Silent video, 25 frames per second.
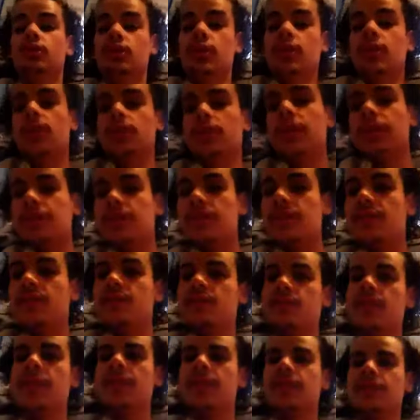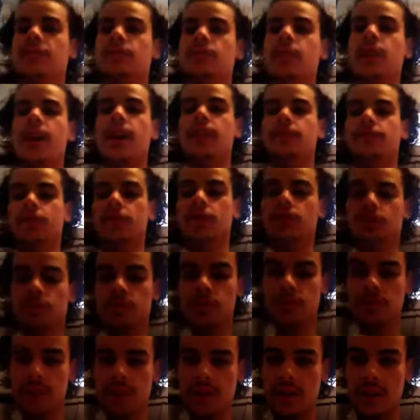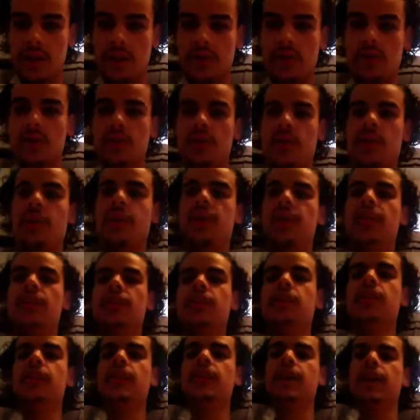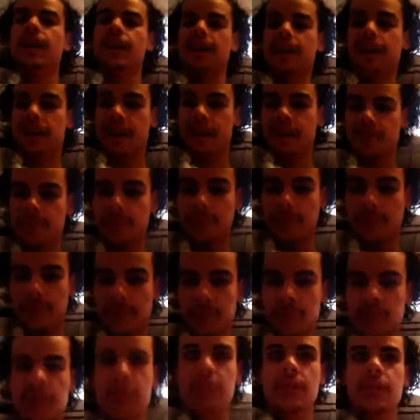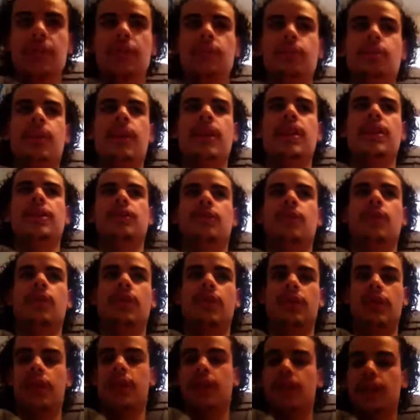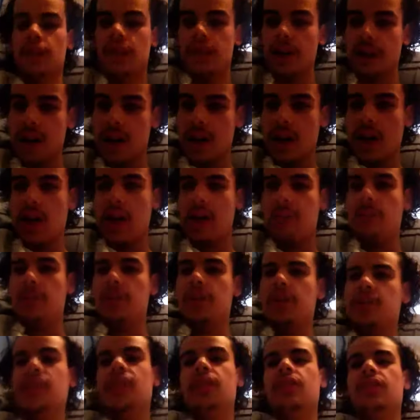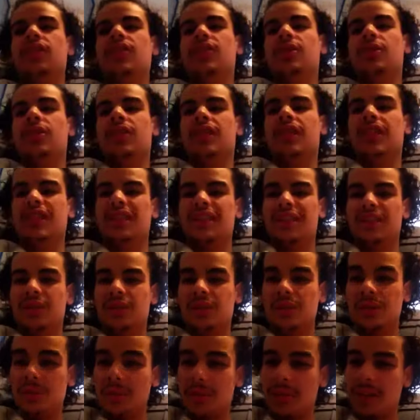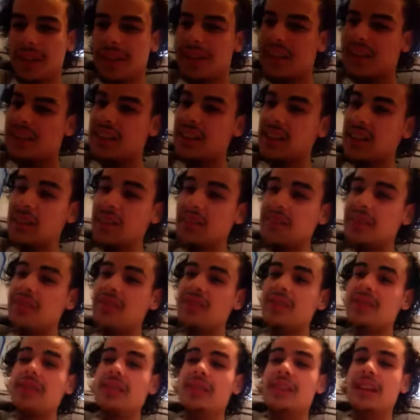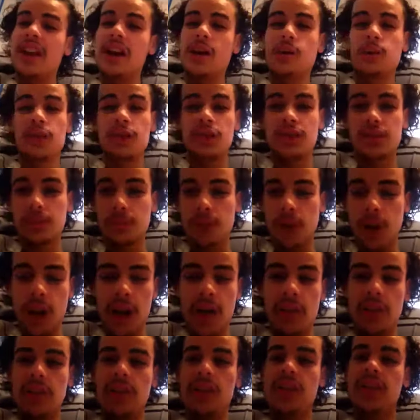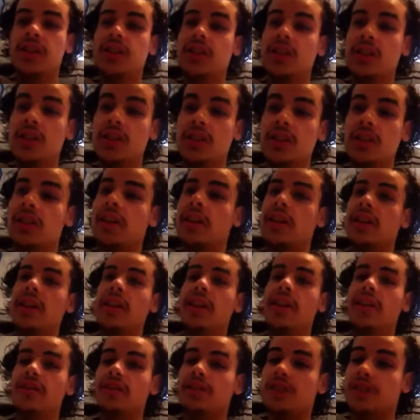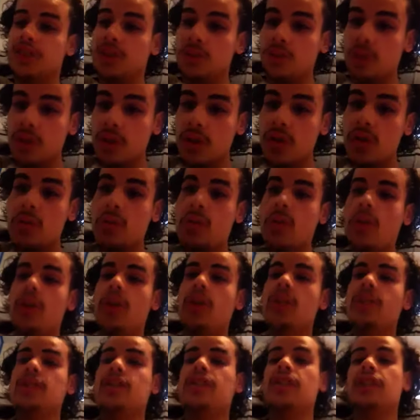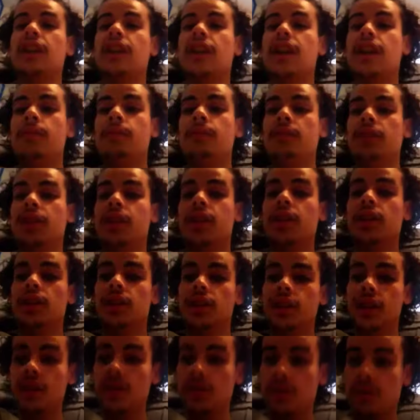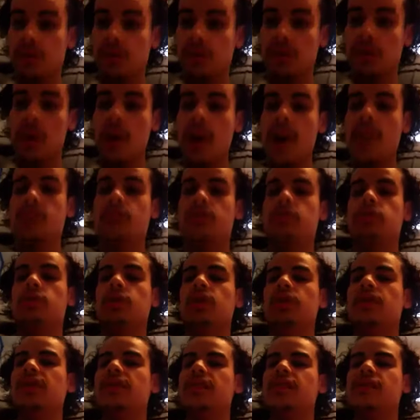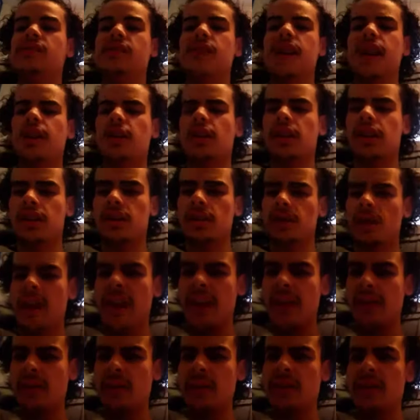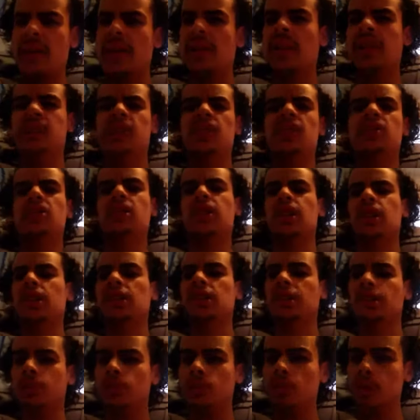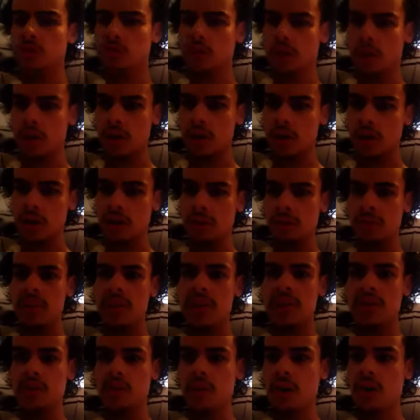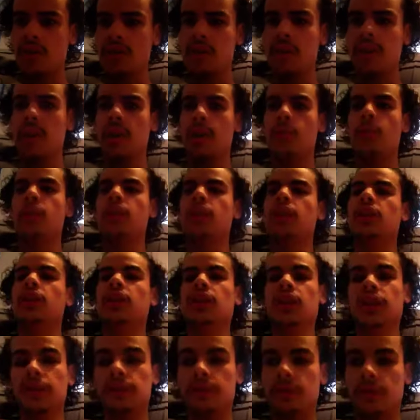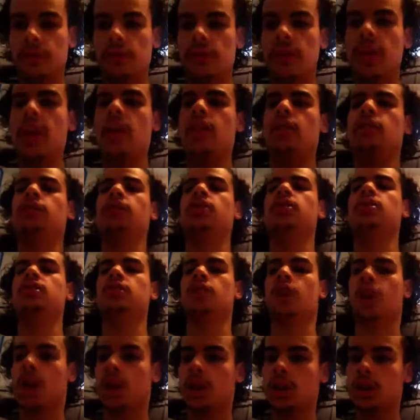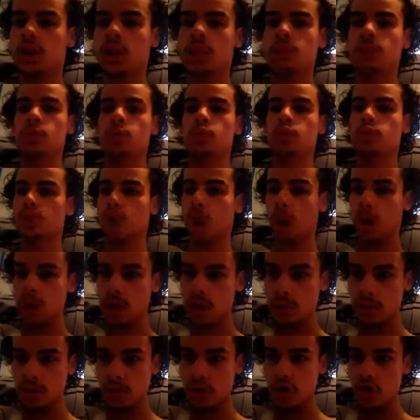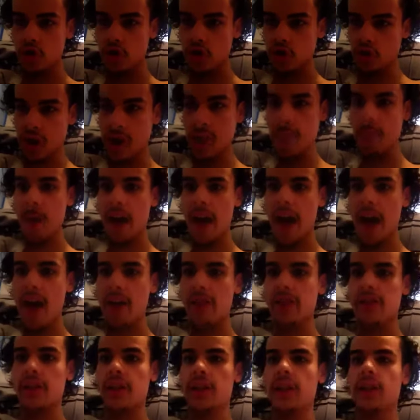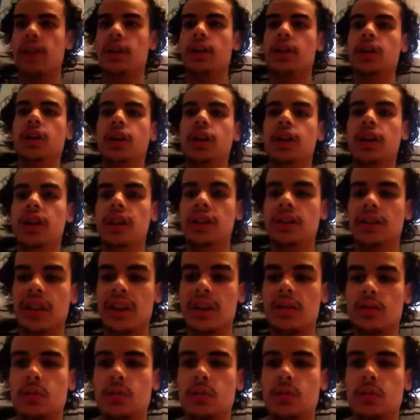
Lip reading: you know. This is really, that's what I have to go to for the next 40 days. And I'm still debating whether I'm gonna, you know, get down with some kind of religion, like if it's Hinduism or Islam, like convert and just really live it out, like everything, like Sirat al-Mustaqim. That's what I want to live on now, on the Sirat al-Mustaqim, the straight path. Like I